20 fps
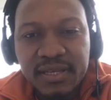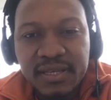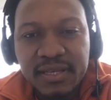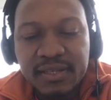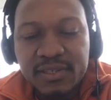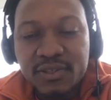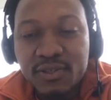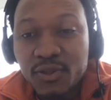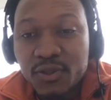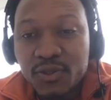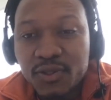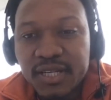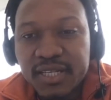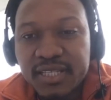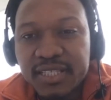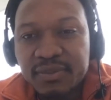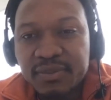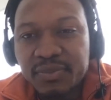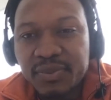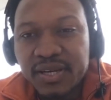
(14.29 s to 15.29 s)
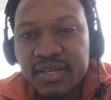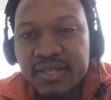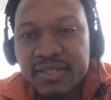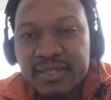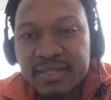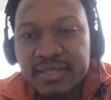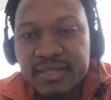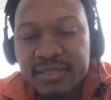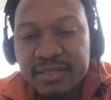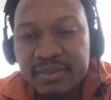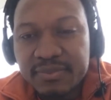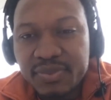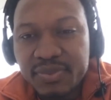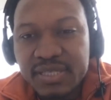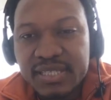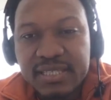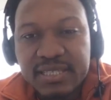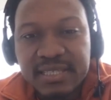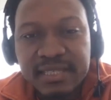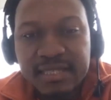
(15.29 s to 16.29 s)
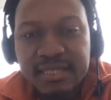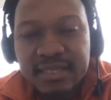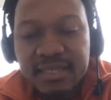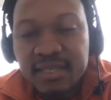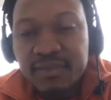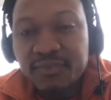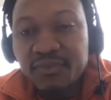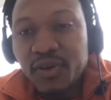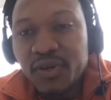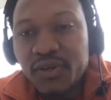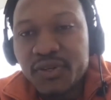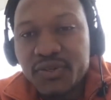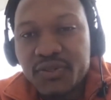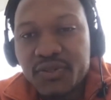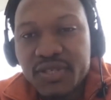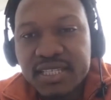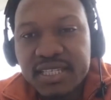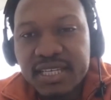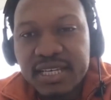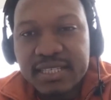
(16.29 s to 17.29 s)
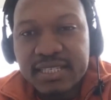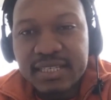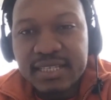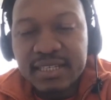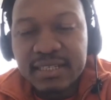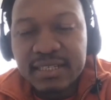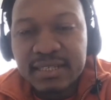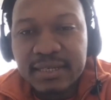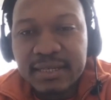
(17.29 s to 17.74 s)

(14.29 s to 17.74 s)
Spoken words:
social enterprises, businesses in the voluntary sector,